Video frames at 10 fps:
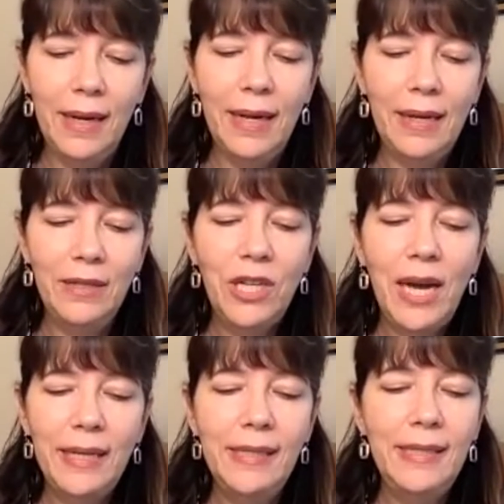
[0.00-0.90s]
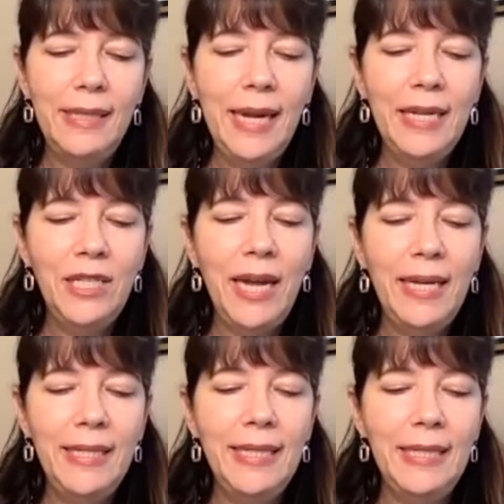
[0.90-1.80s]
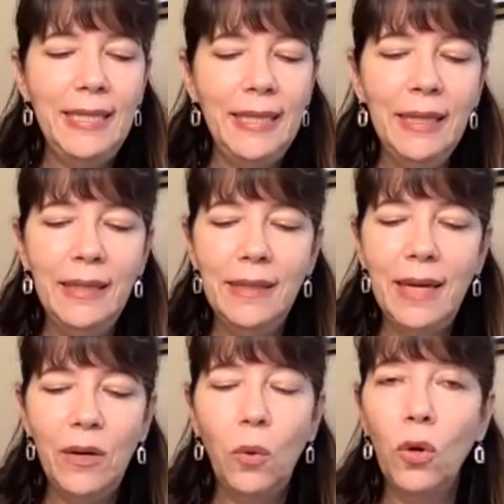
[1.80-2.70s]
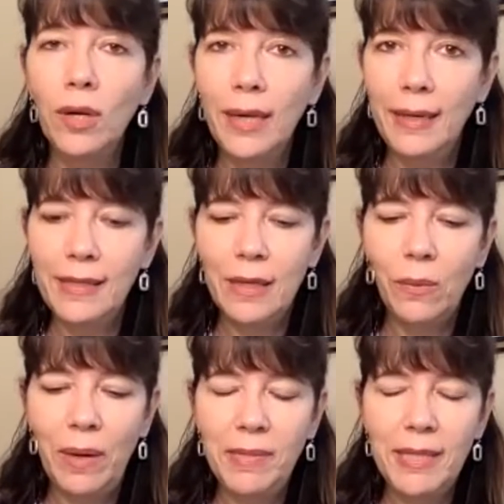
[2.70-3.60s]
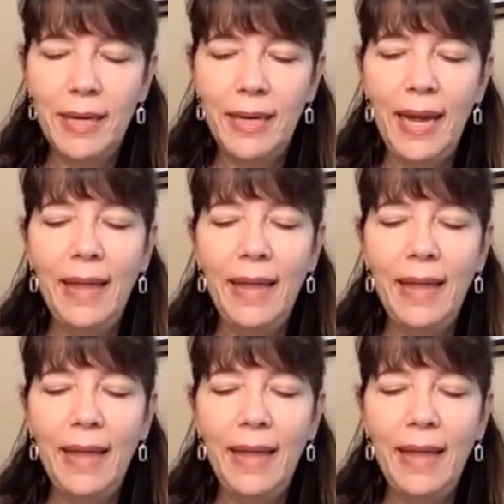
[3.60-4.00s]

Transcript: And CHADD is CHADD.org is their website.